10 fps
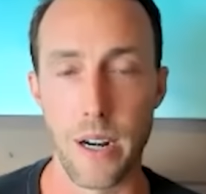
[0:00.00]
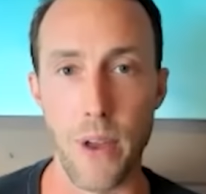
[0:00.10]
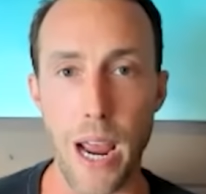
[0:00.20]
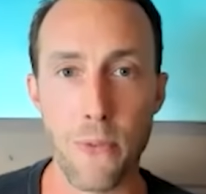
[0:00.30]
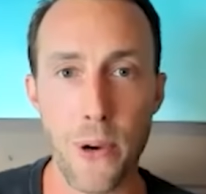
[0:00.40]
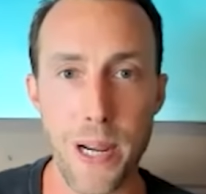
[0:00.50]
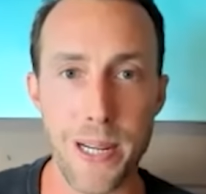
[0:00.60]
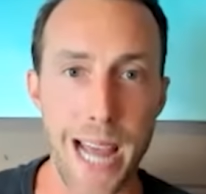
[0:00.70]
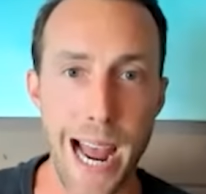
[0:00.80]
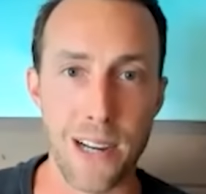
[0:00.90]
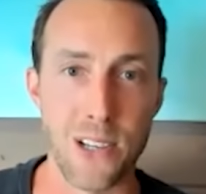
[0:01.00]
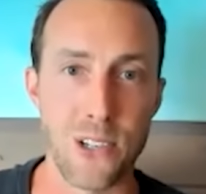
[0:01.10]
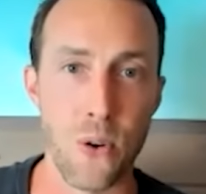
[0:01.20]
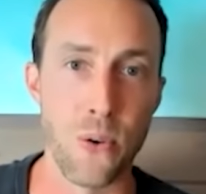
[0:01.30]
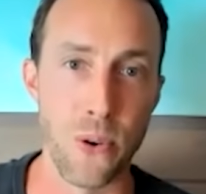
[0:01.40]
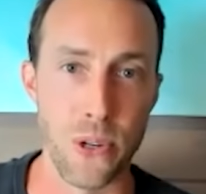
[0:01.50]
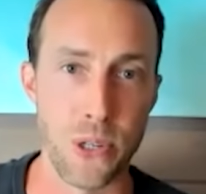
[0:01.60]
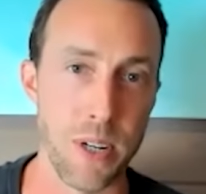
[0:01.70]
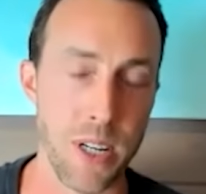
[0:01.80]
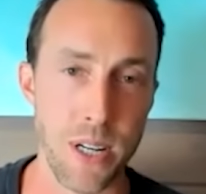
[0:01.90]
kind of every tax zone or
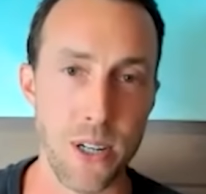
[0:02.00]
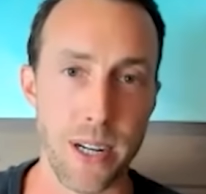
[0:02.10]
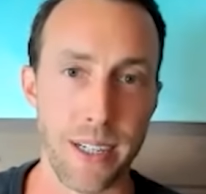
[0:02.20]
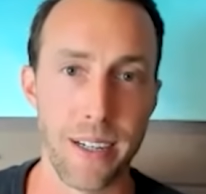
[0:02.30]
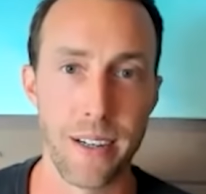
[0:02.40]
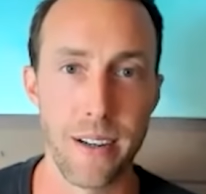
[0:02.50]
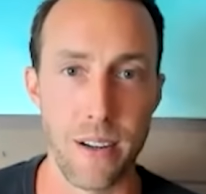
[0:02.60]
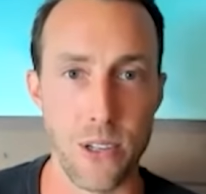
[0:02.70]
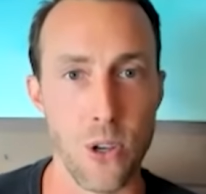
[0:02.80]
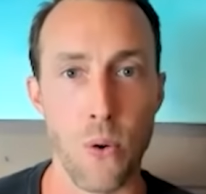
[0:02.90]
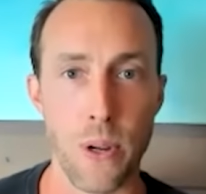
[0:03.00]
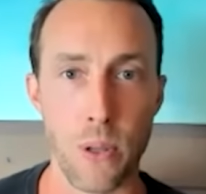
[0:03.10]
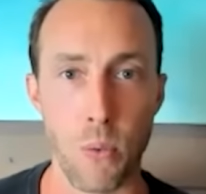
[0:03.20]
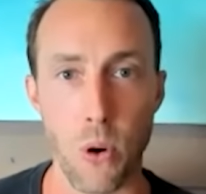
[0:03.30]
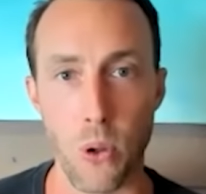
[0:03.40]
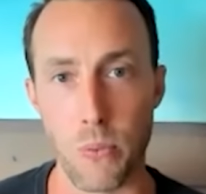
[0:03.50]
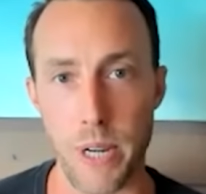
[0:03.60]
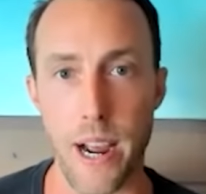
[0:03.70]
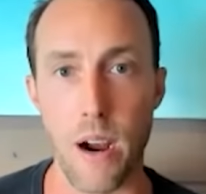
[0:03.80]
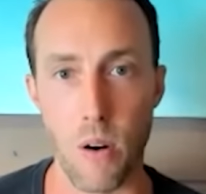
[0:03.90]
strategic zone in the world,
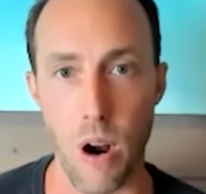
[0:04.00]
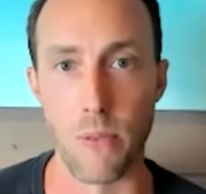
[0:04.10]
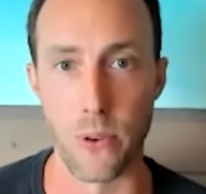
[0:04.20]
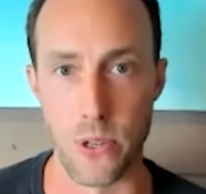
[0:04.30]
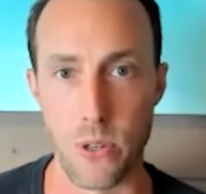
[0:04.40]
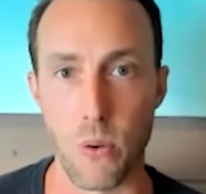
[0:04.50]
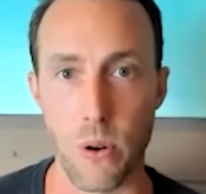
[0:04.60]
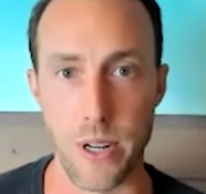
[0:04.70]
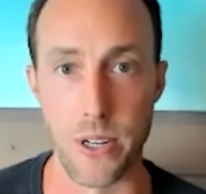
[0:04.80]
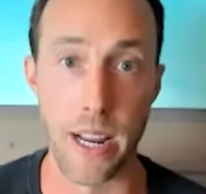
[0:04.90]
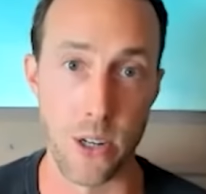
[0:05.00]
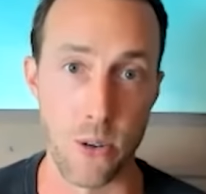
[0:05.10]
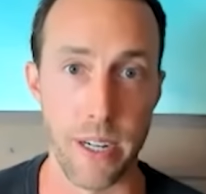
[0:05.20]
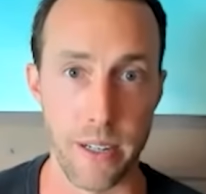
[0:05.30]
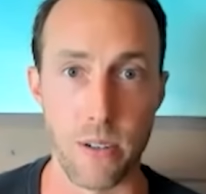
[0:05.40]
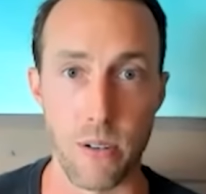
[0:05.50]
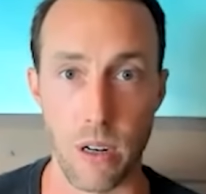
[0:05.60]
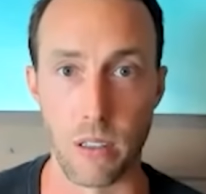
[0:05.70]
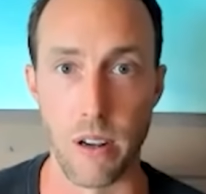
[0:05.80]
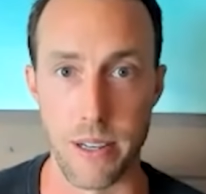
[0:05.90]
we now offer storage and trading to our
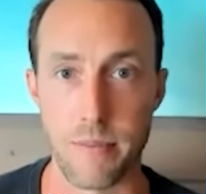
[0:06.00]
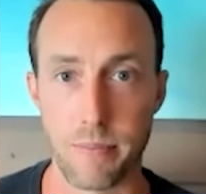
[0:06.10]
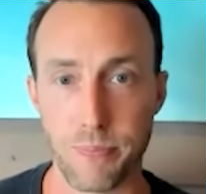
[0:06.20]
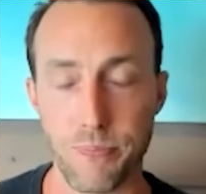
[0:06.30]
clients.